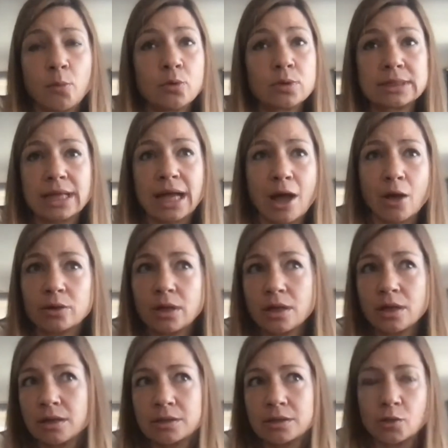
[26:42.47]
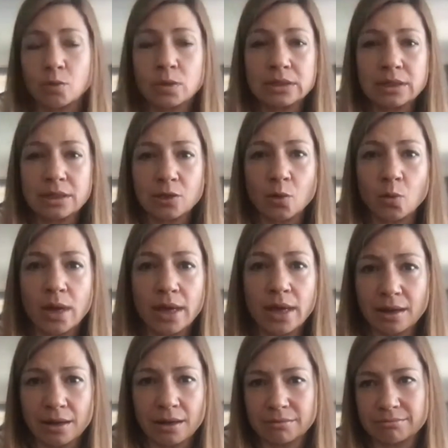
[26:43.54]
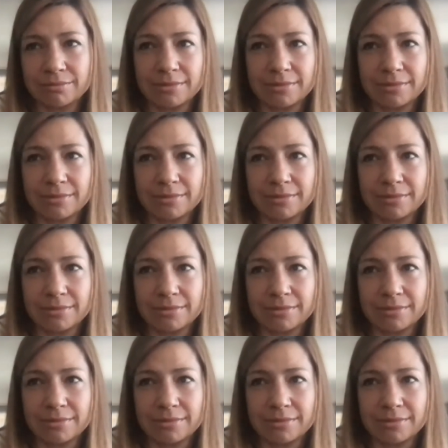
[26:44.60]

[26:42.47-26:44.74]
pulls out. So it's in a way